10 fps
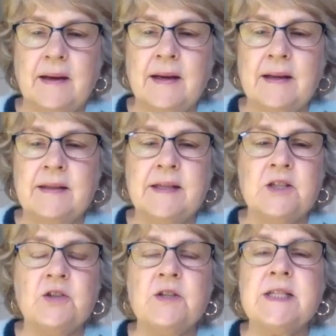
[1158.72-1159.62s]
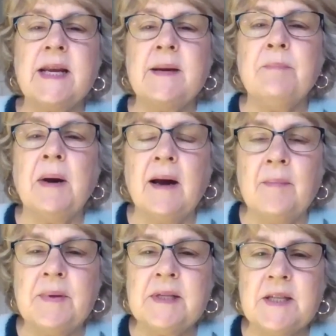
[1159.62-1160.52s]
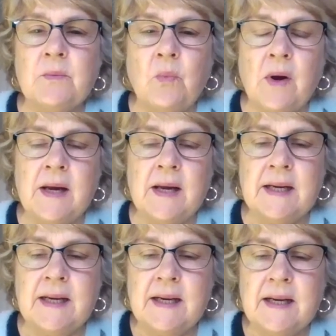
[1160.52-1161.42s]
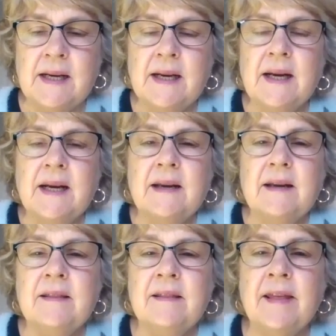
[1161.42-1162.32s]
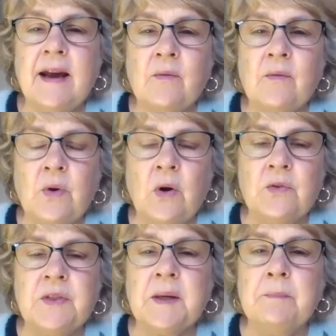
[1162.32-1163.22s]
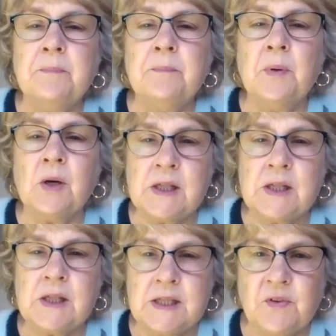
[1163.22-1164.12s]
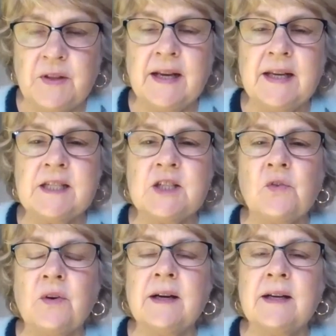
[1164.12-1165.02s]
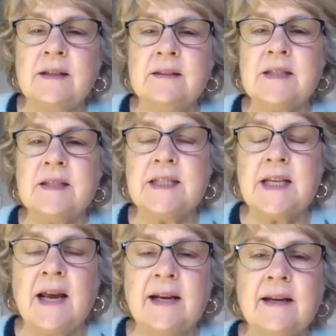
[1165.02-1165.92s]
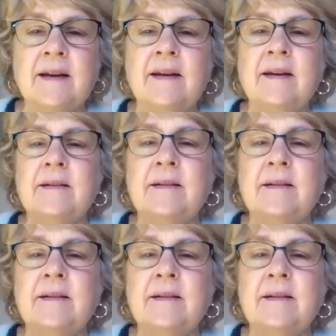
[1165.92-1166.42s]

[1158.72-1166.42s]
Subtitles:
And did you say Bob is the one that wrote the books for the Historical Society?